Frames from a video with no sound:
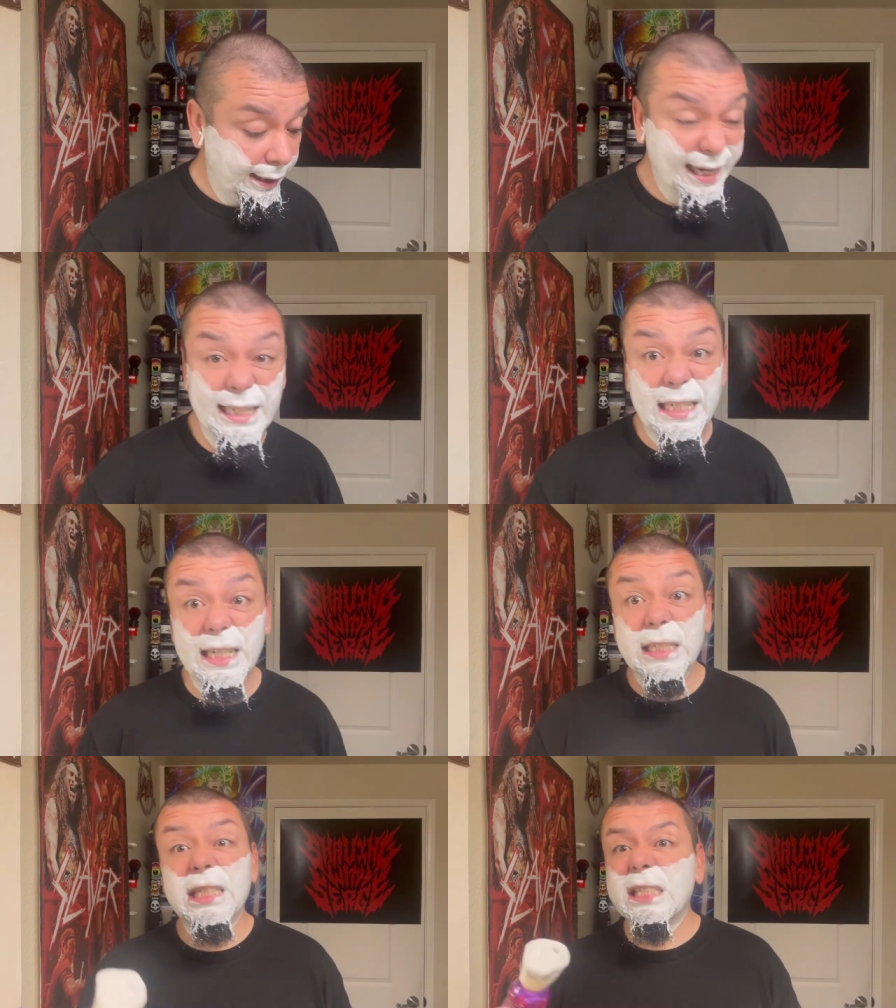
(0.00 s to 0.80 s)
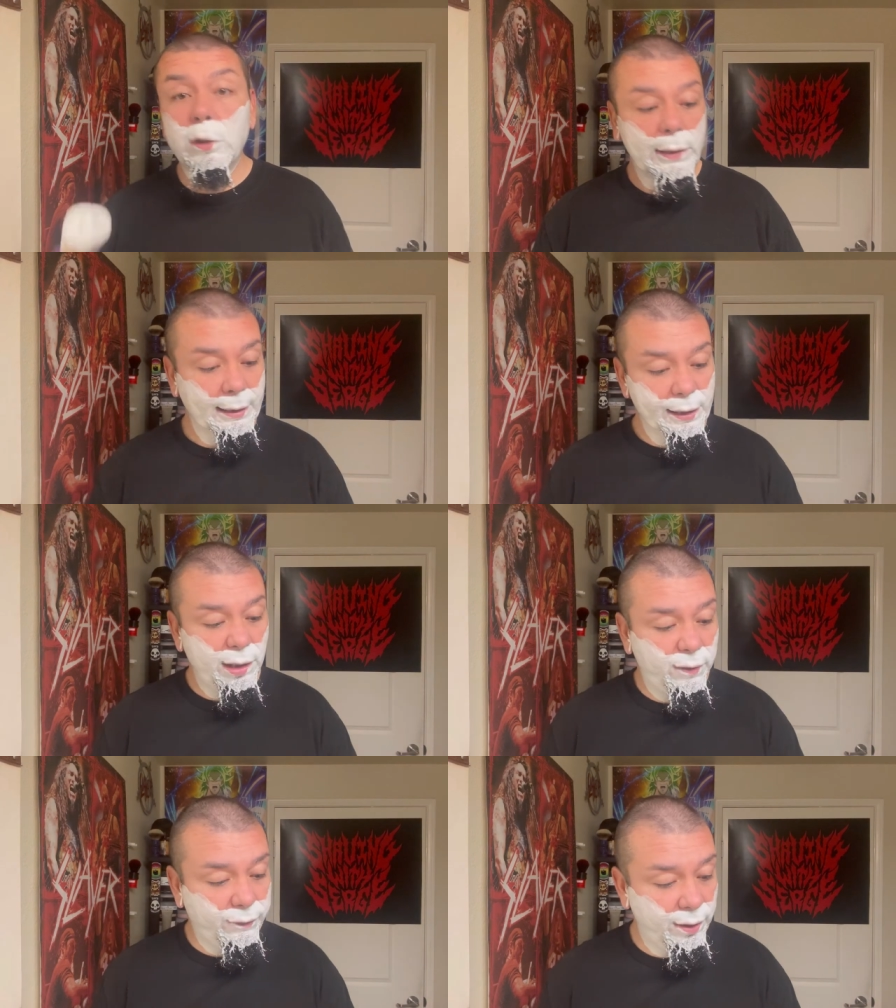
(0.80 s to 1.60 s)
And it does just quickly
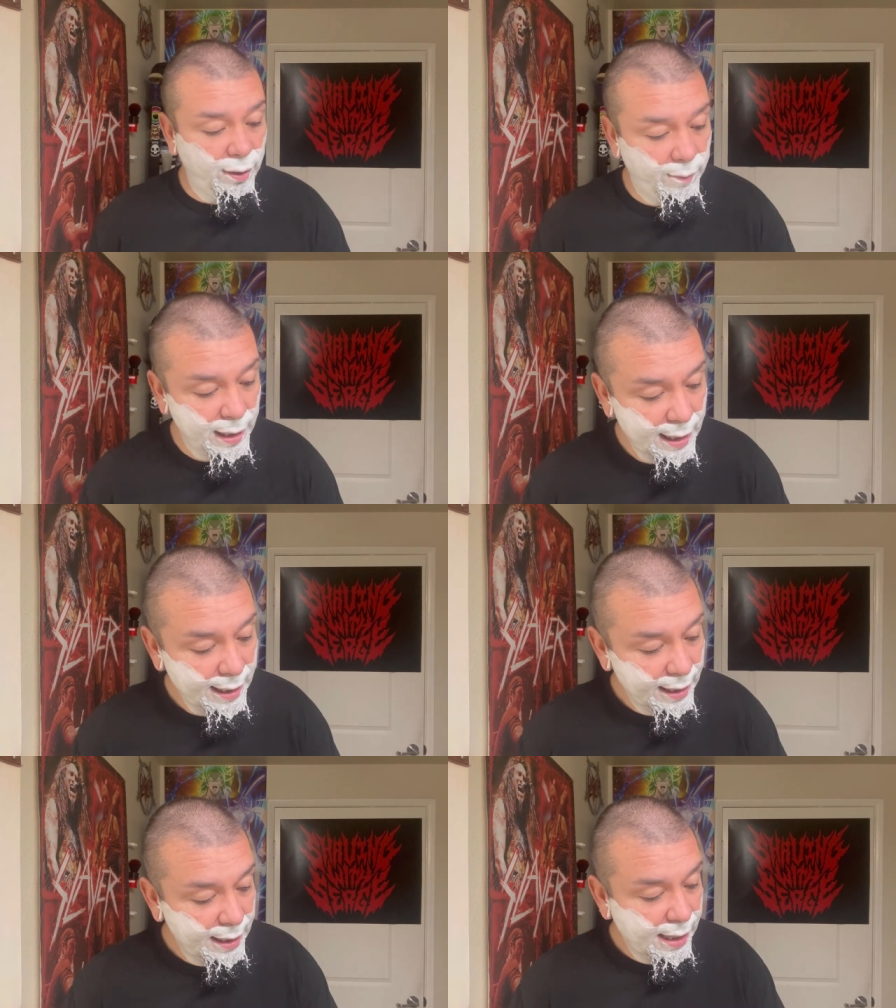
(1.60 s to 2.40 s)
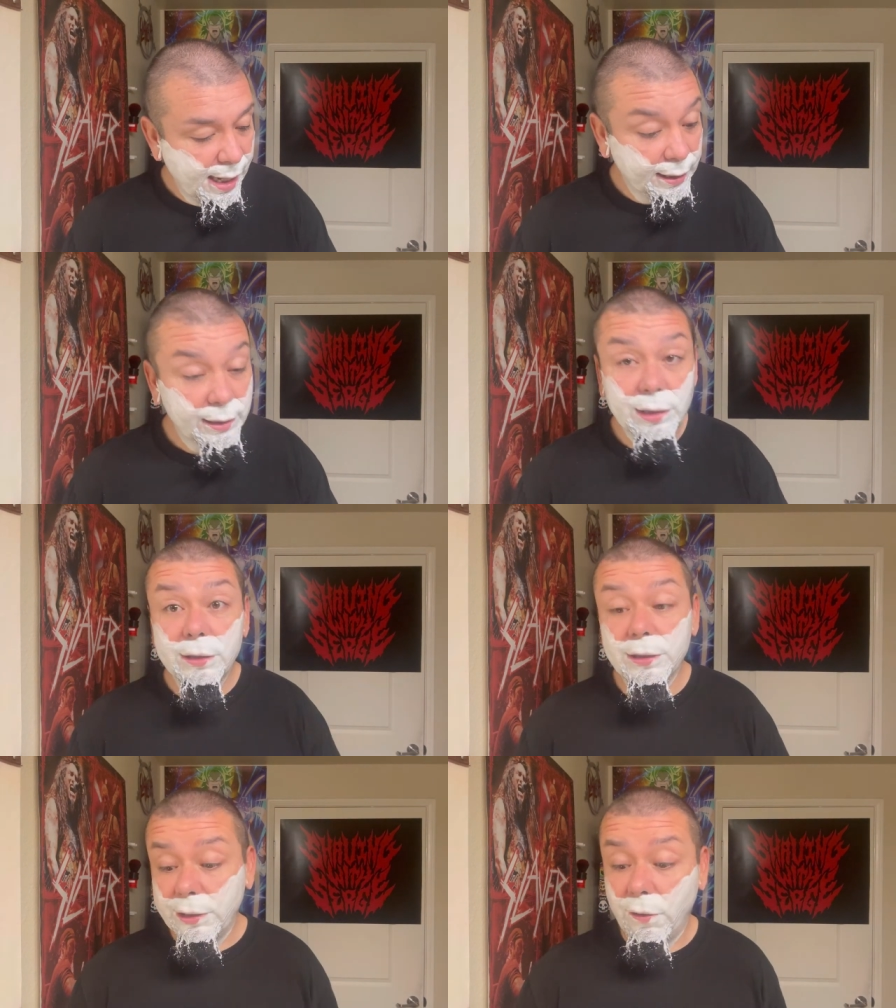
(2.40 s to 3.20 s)
go from
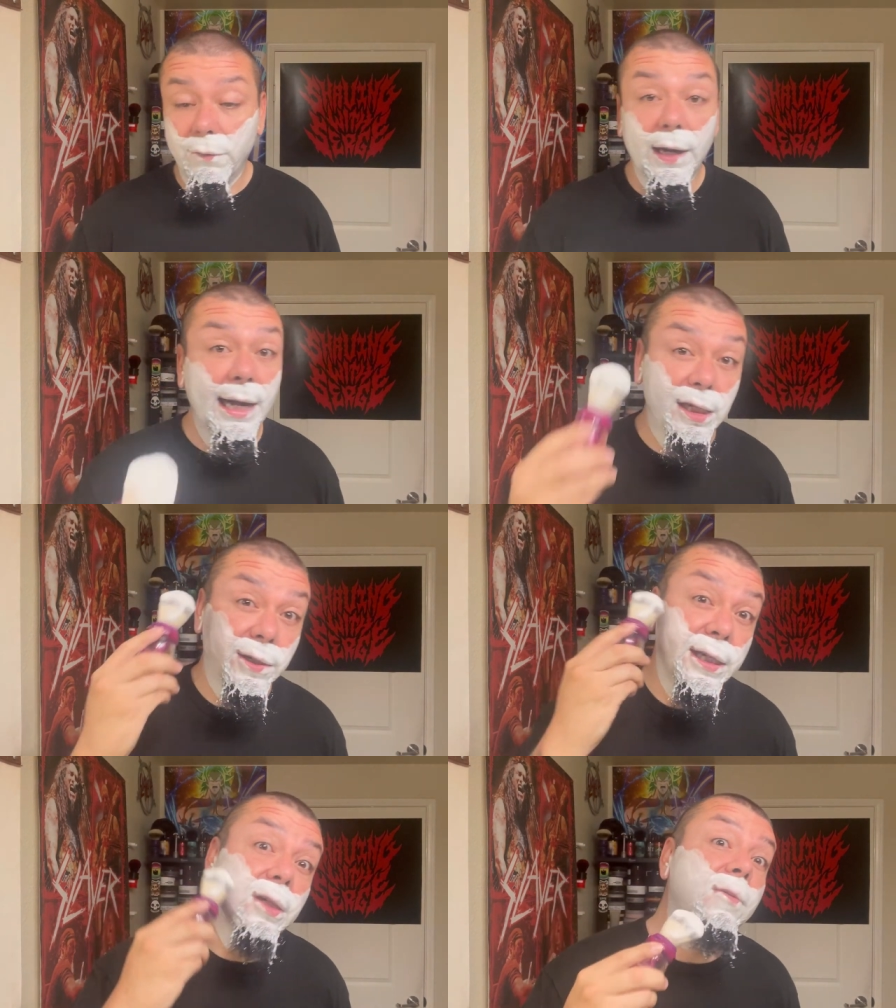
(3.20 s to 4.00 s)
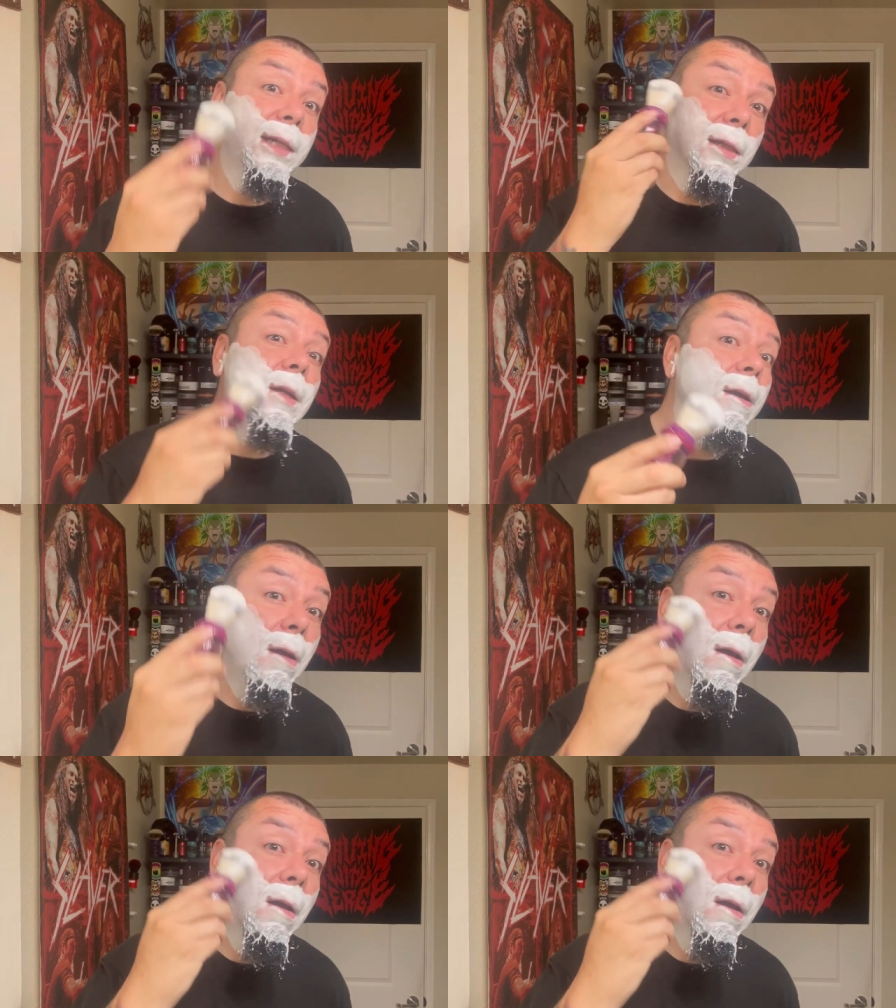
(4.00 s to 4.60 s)
to overhydrated quickly.